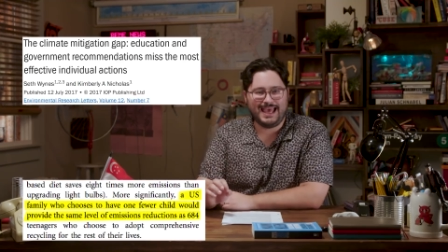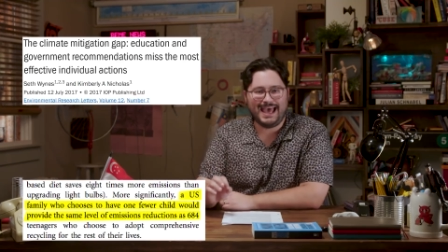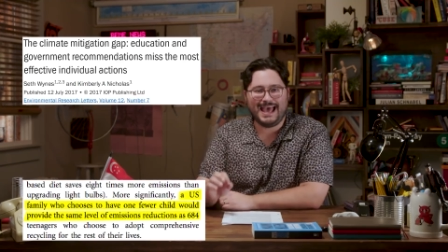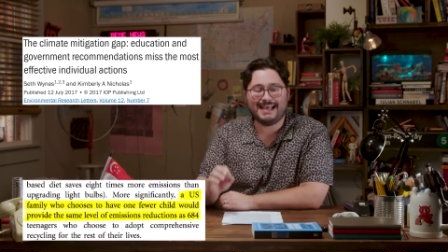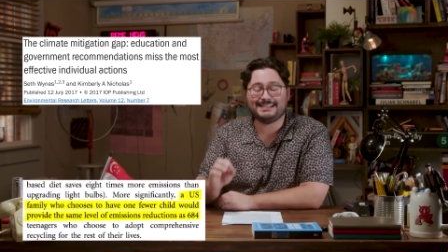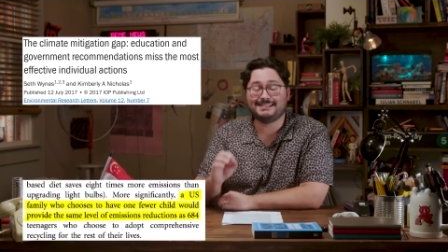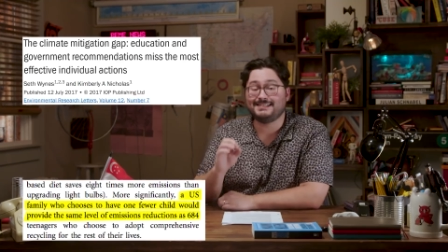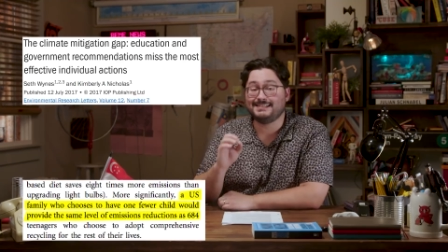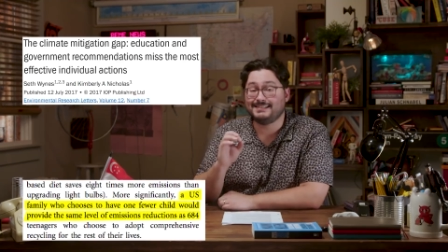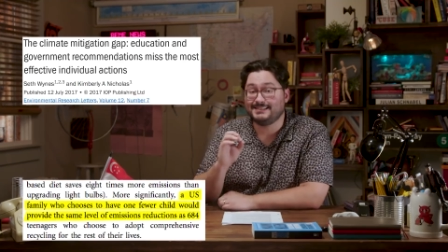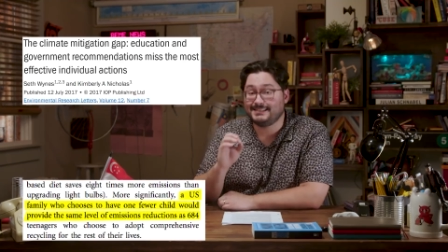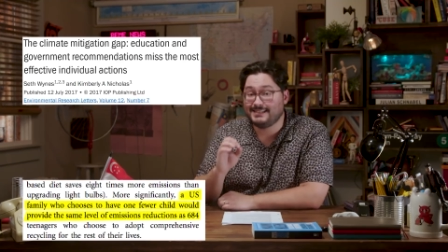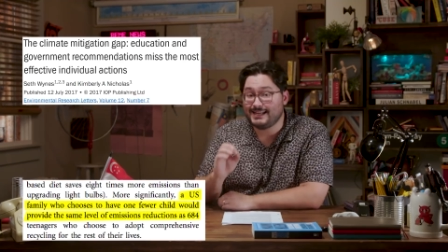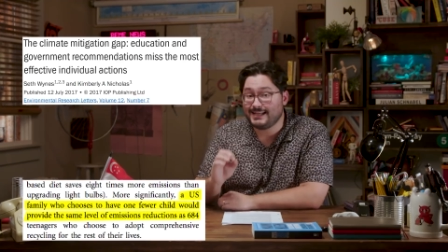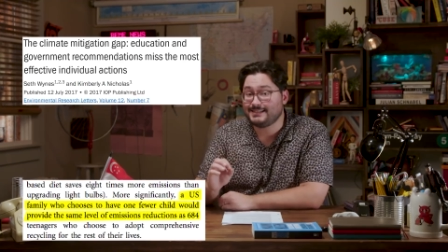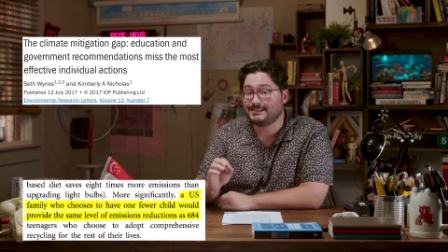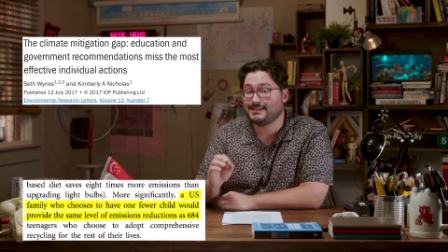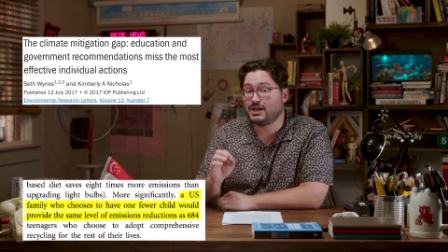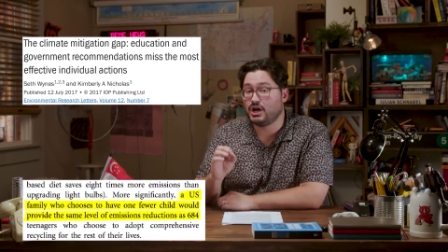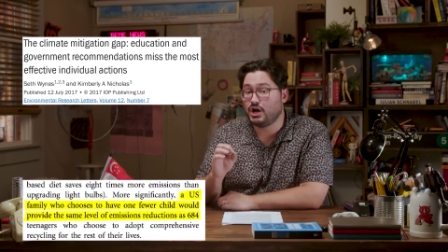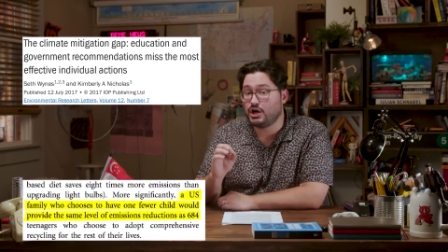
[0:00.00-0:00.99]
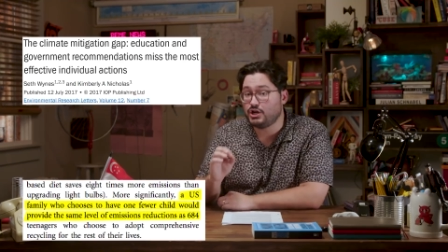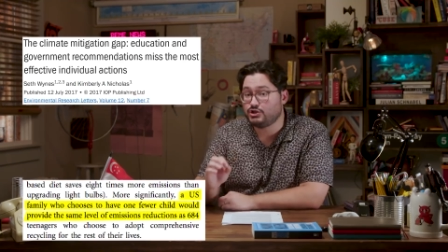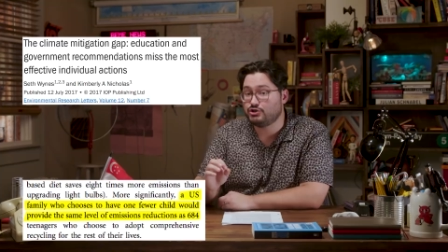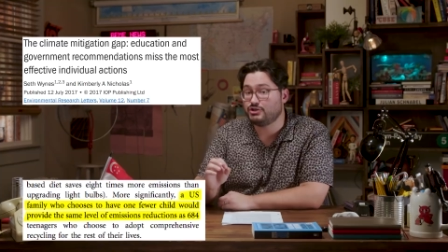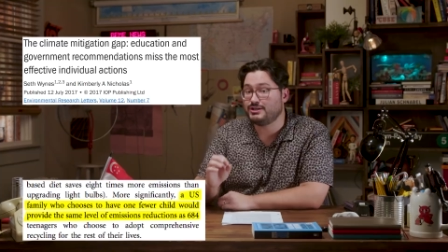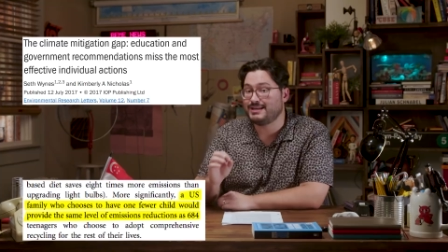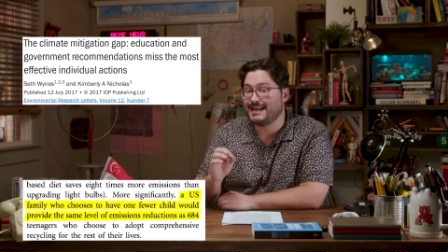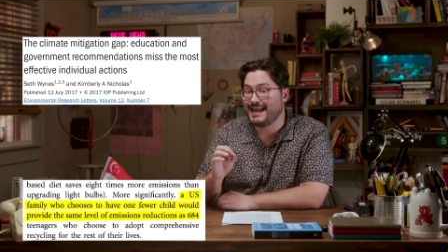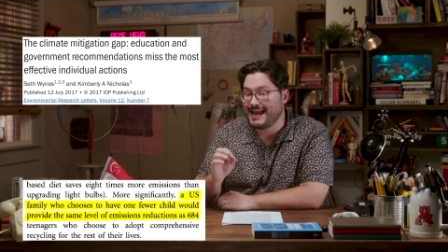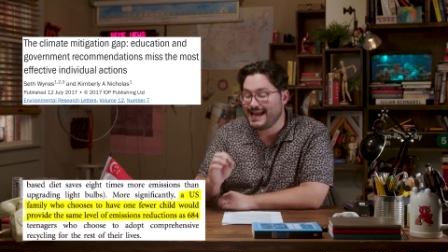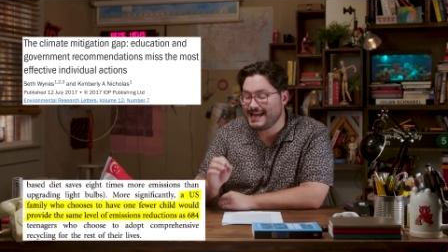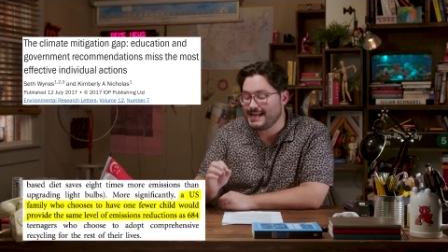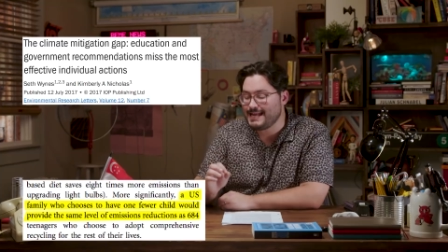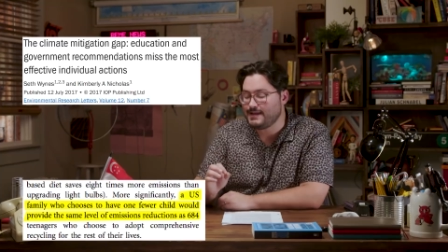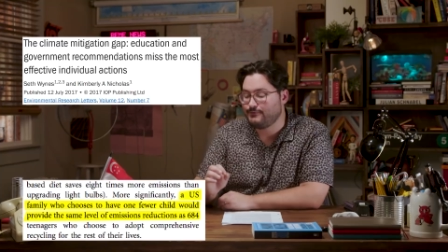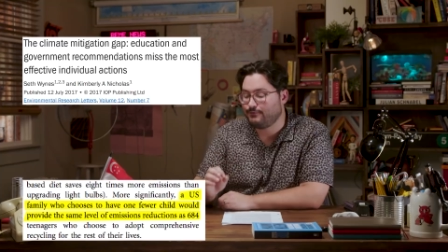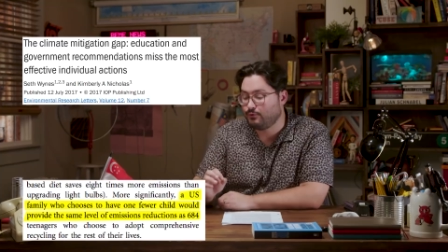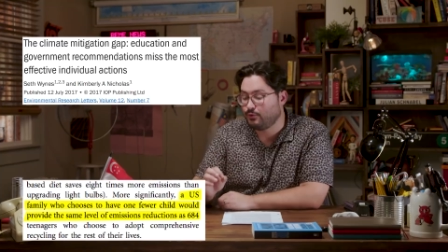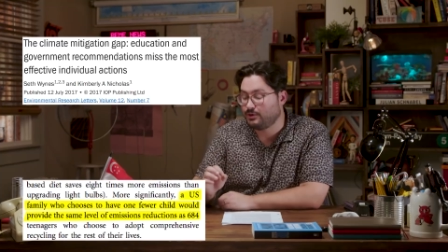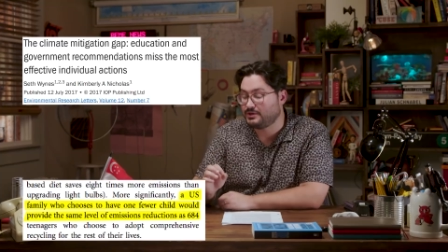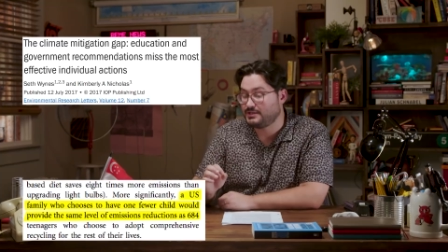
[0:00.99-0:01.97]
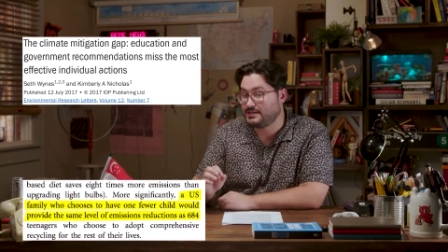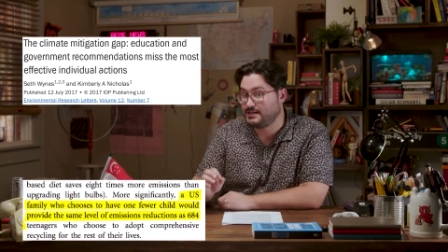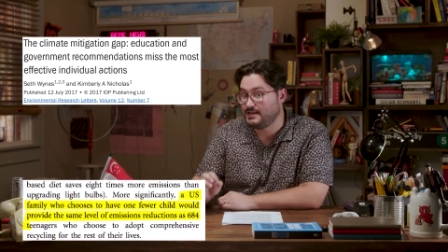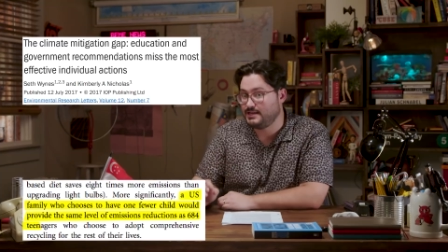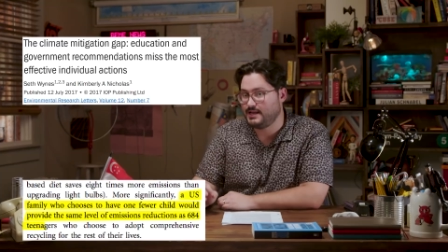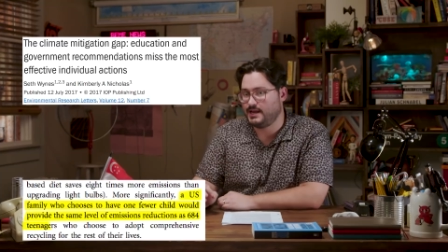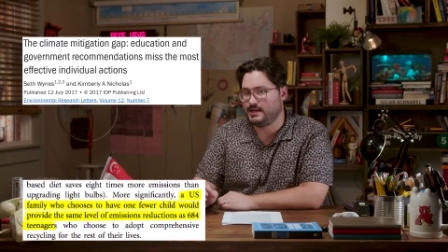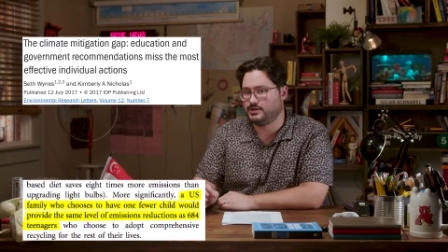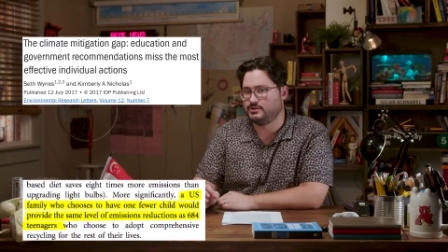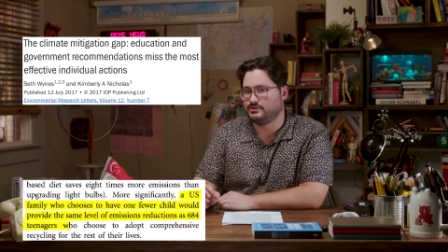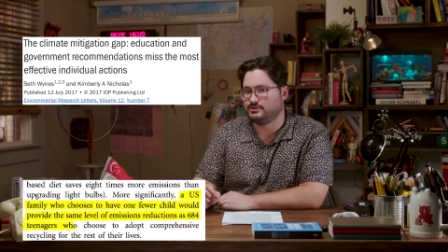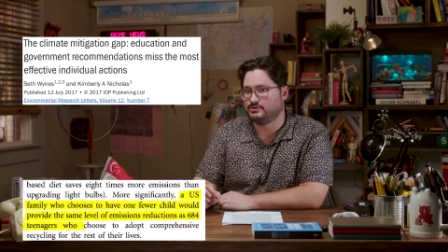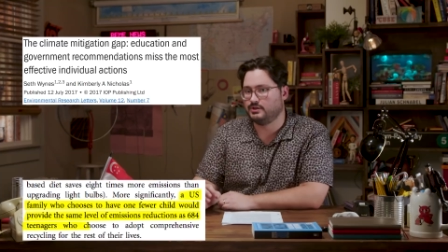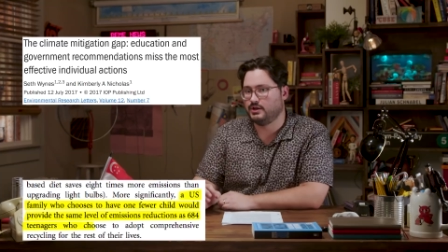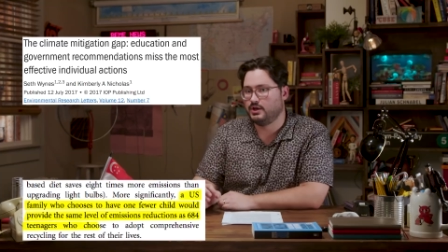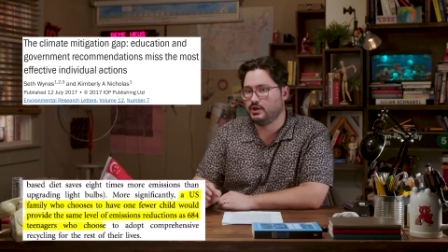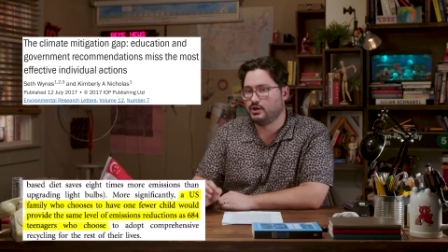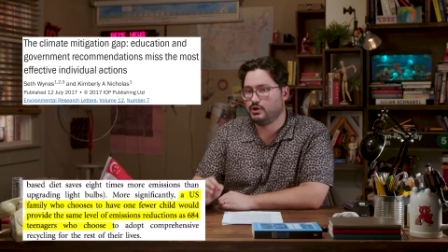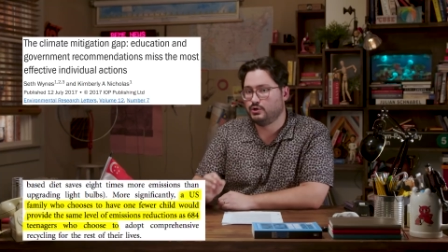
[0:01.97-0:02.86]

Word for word: as 684 teenagers